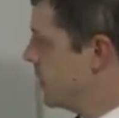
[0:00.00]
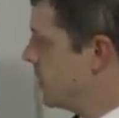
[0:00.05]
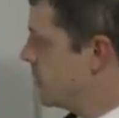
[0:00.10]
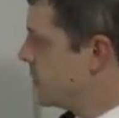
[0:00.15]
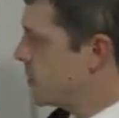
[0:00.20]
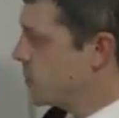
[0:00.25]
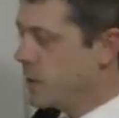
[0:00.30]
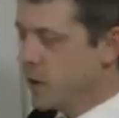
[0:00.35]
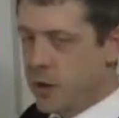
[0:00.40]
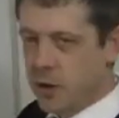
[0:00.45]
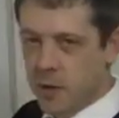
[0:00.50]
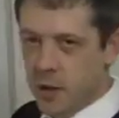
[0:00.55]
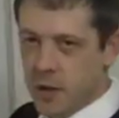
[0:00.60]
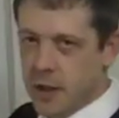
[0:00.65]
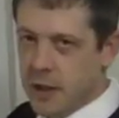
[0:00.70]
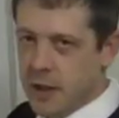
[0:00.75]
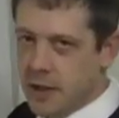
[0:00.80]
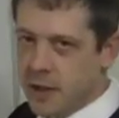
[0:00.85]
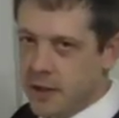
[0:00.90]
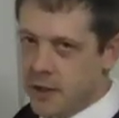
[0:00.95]
So when you look
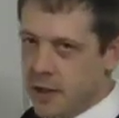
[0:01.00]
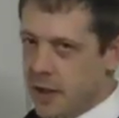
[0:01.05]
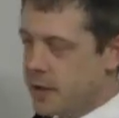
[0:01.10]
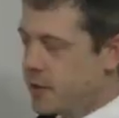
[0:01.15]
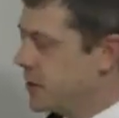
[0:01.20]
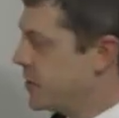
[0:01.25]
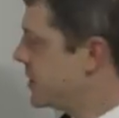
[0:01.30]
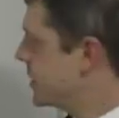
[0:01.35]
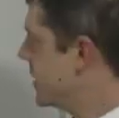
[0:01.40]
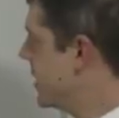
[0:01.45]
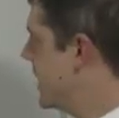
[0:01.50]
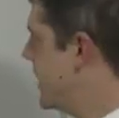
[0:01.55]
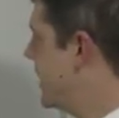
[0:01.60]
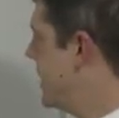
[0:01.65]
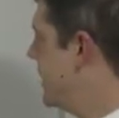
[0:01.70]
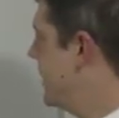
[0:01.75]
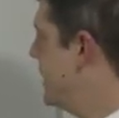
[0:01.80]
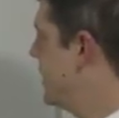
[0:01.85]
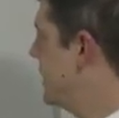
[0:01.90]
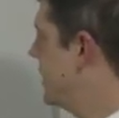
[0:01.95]
at the southern
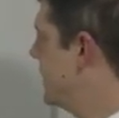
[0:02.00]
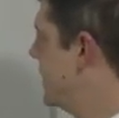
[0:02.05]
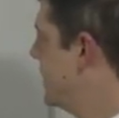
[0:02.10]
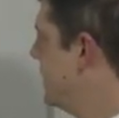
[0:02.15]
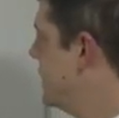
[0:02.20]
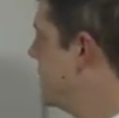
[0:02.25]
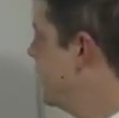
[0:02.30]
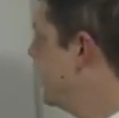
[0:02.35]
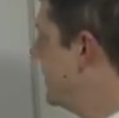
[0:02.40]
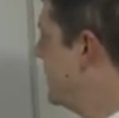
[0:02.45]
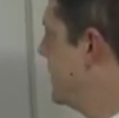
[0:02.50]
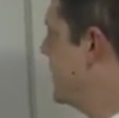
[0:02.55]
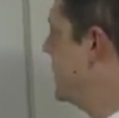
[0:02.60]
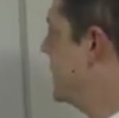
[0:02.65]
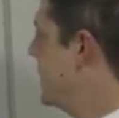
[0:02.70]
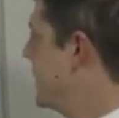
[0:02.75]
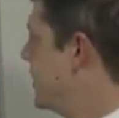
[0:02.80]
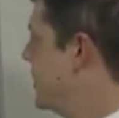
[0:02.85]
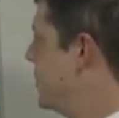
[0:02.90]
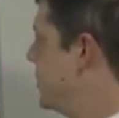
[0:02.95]
sky
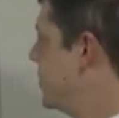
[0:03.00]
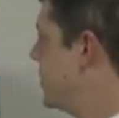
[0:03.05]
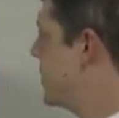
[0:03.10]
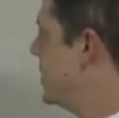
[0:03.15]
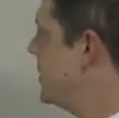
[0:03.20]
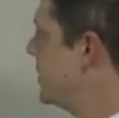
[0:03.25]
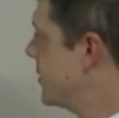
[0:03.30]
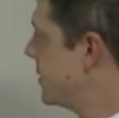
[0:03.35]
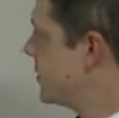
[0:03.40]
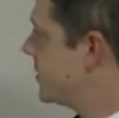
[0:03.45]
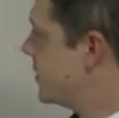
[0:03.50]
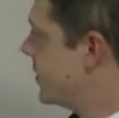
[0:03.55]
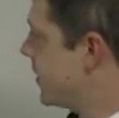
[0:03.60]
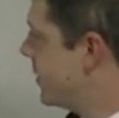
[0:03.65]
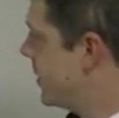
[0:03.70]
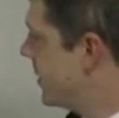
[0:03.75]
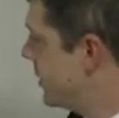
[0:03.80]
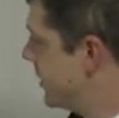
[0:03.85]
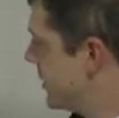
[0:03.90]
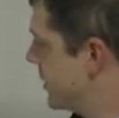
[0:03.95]
and you see the
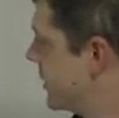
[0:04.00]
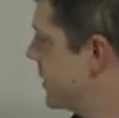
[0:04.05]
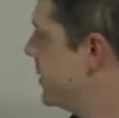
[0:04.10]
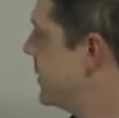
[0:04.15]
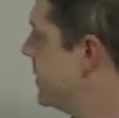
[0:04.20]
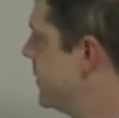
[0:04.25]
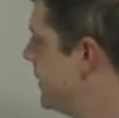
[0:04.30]
stars